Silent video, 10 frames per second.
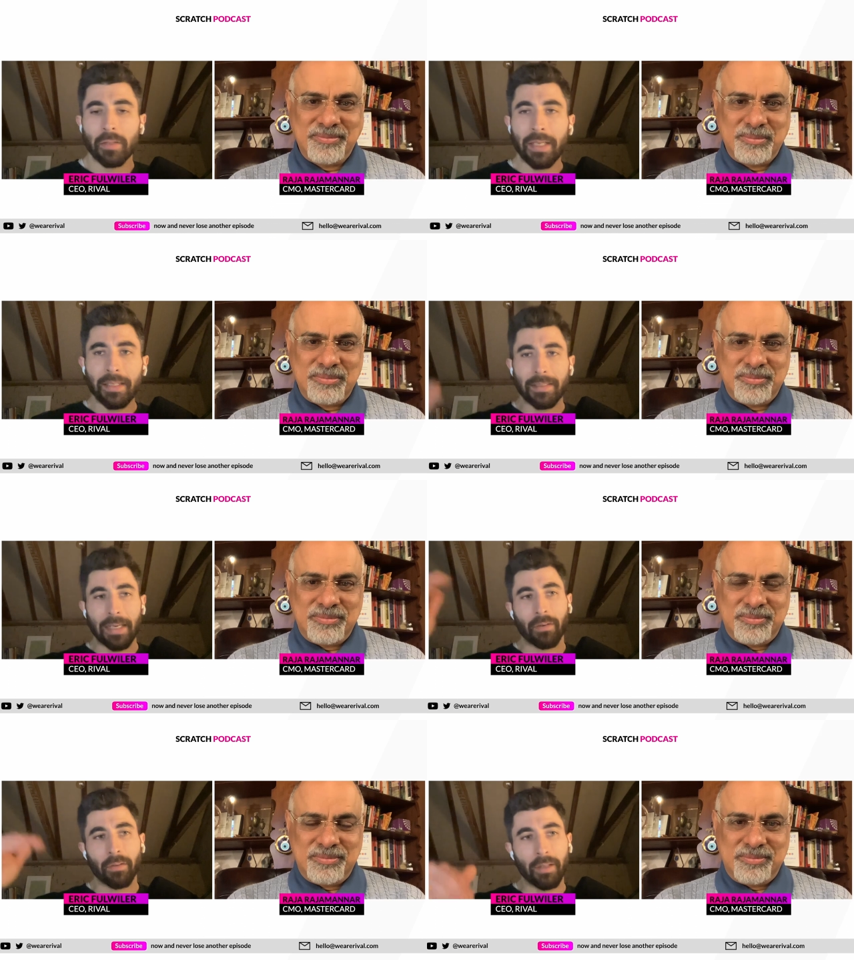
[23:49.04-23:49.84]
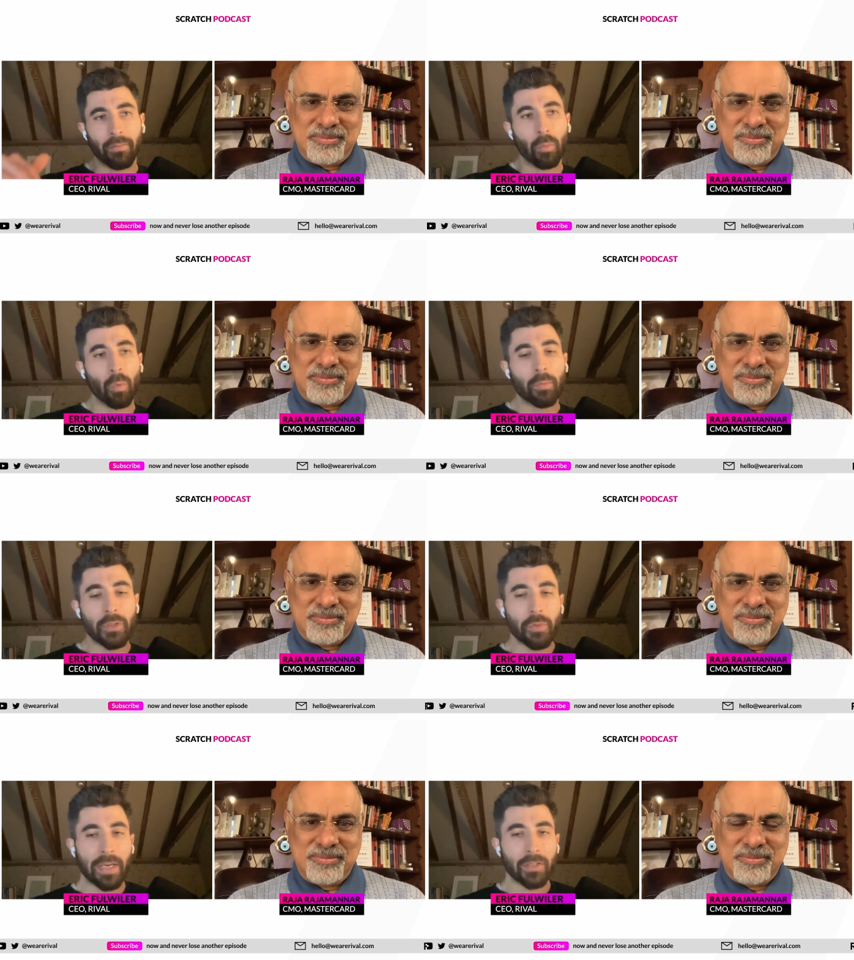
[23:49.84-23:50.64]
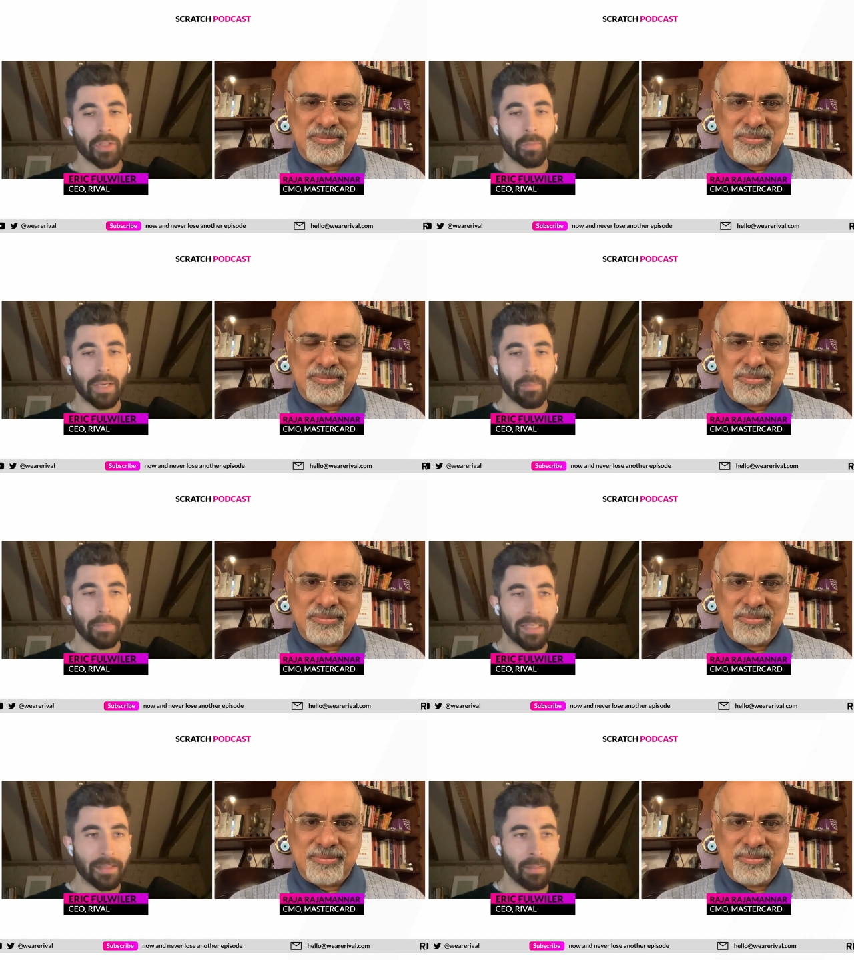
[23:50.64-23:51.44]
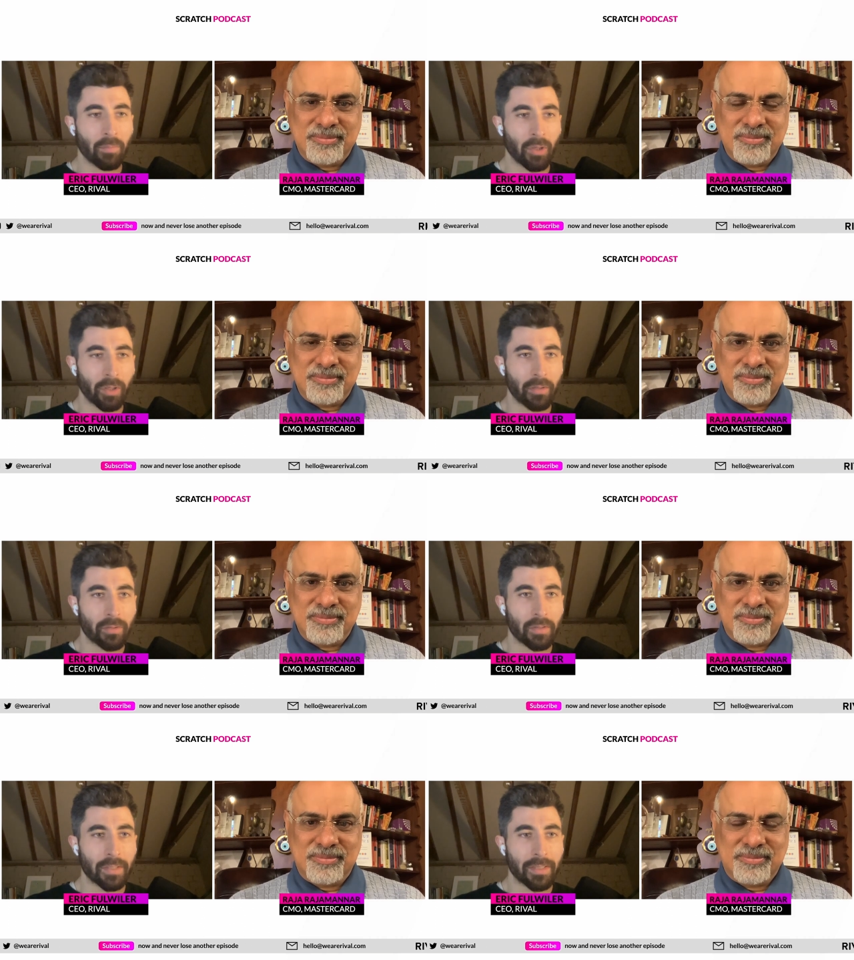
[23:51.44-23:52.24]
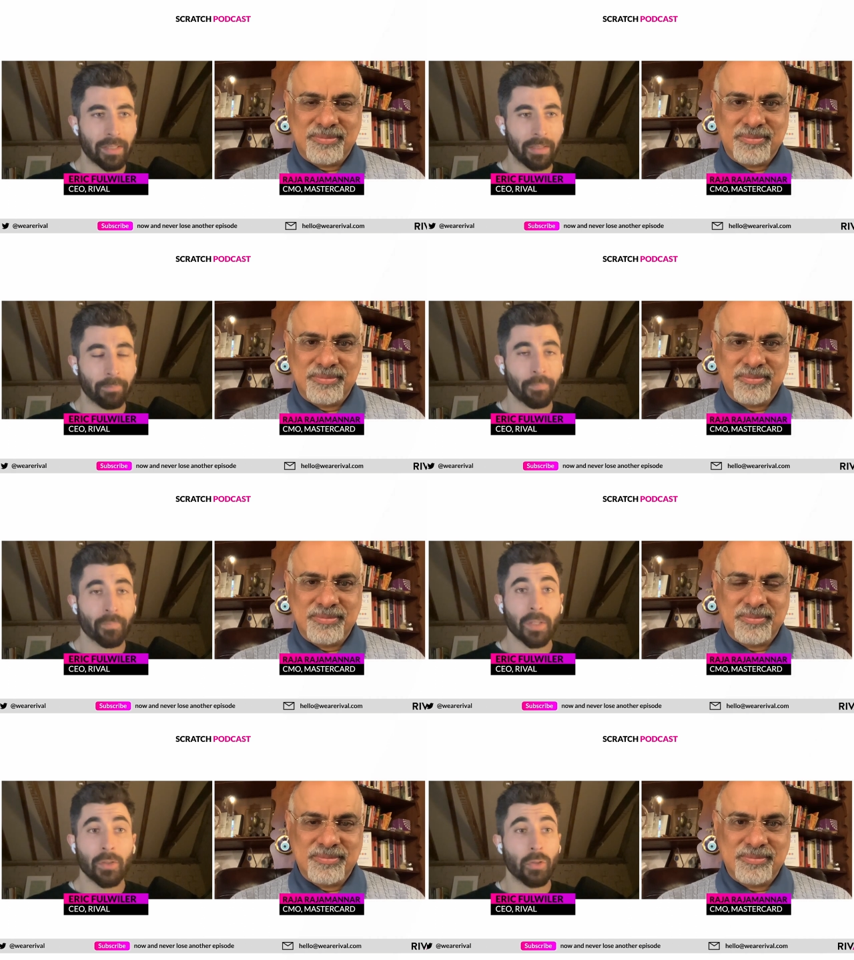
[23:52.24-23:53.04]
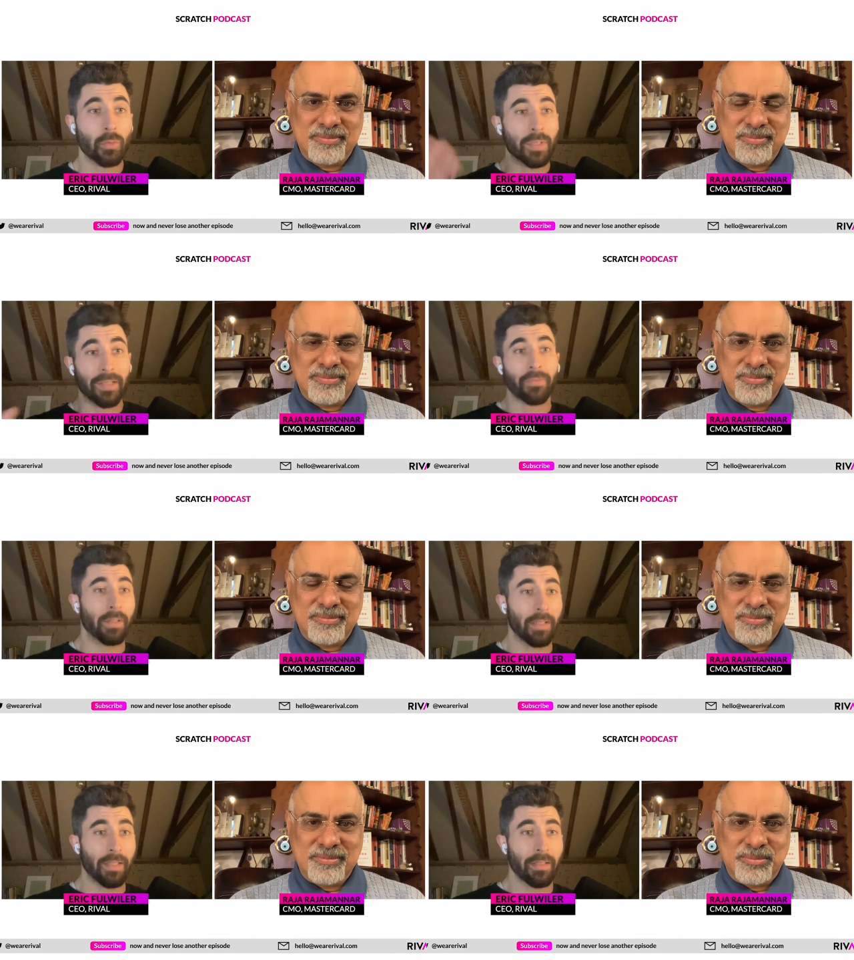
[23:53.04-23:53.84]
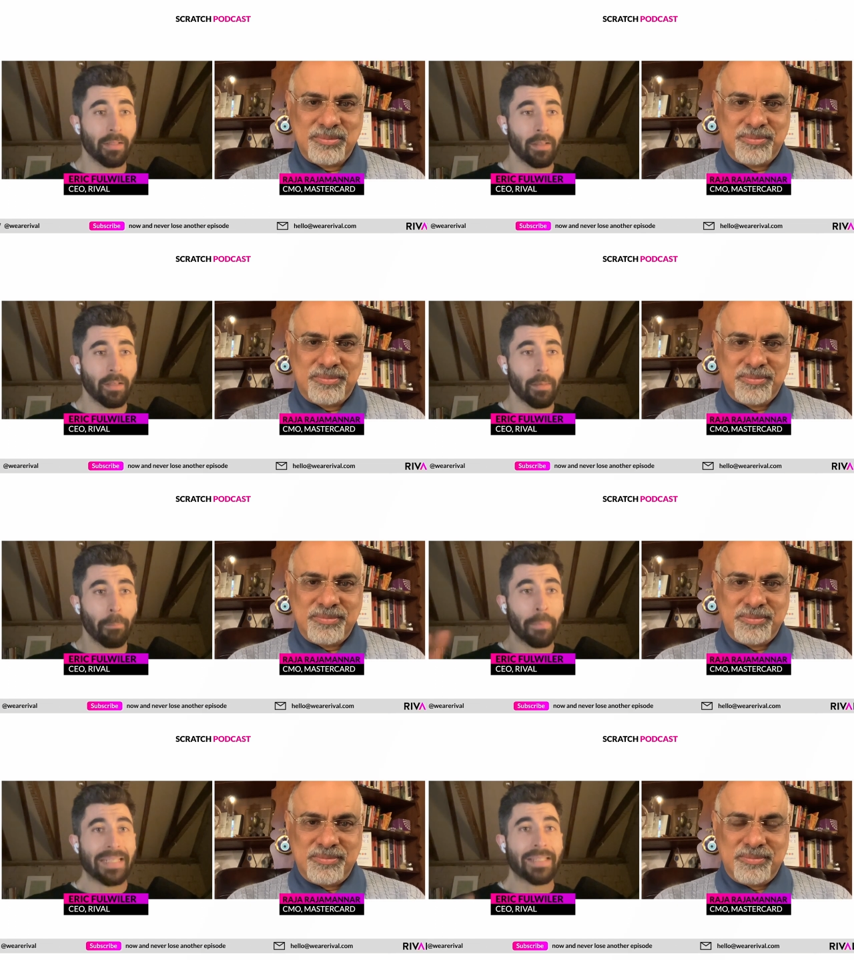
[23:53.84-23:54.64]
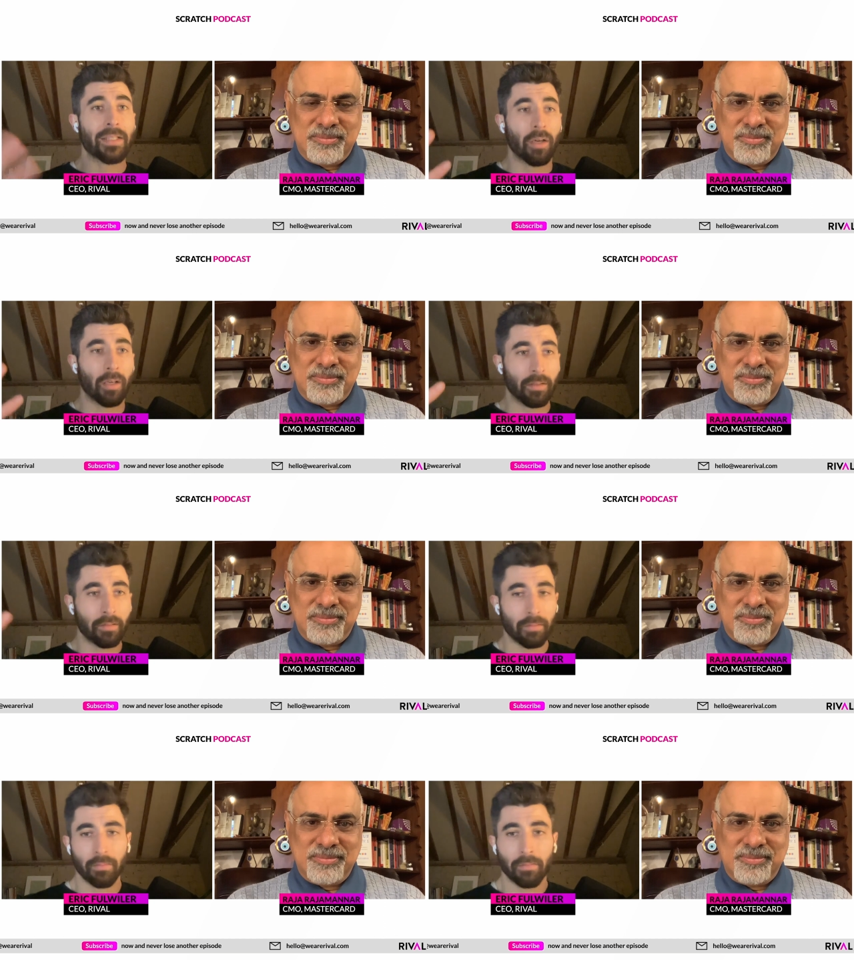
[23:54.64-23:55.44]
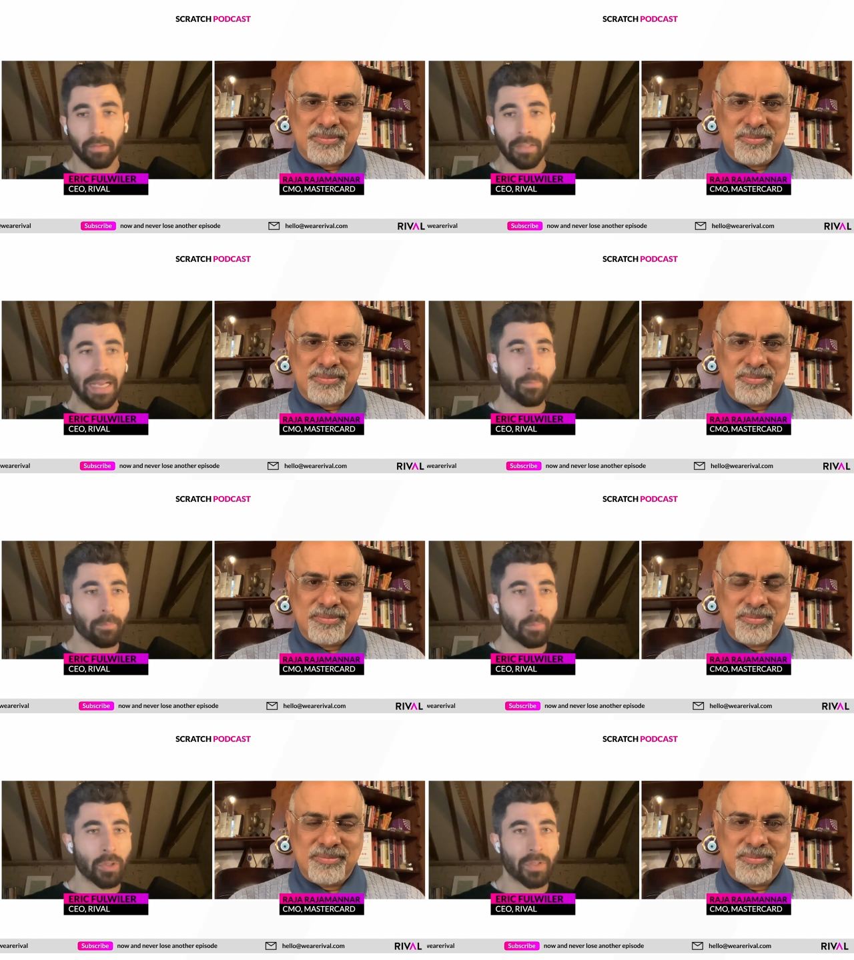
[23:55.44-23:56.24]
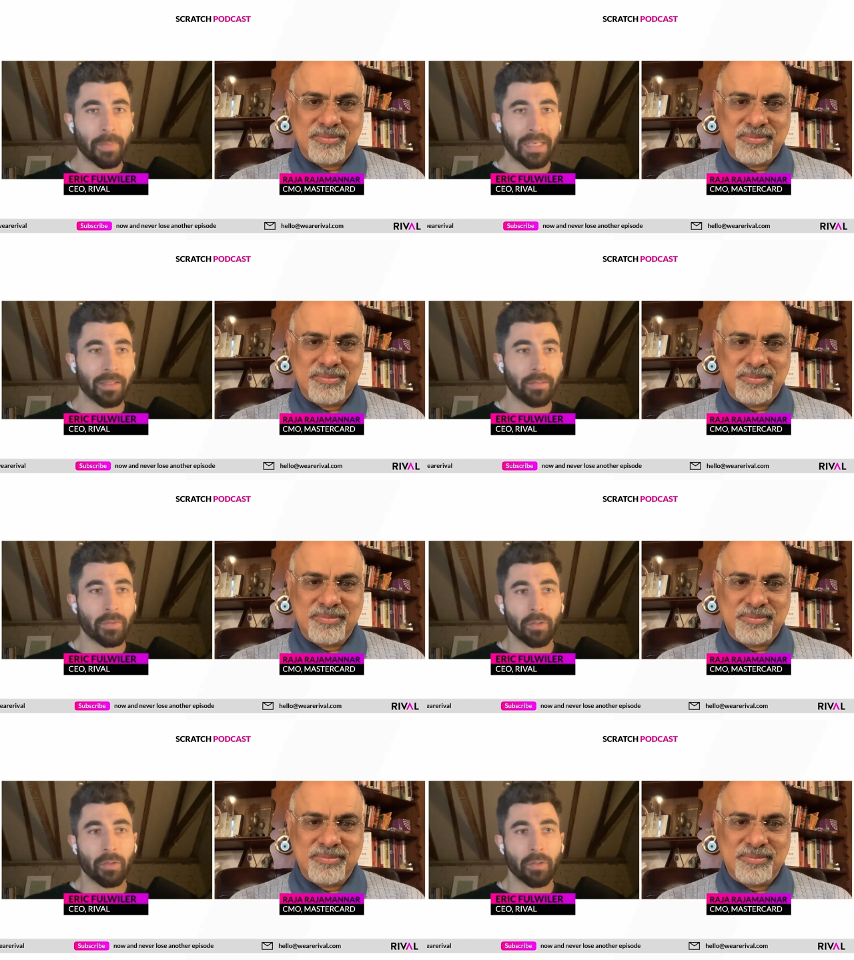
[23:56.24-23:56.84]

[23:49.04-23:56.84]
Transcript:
Speaker 1: taking it down a level, what would you actually recommend that marketers listening do differently based on that perspective?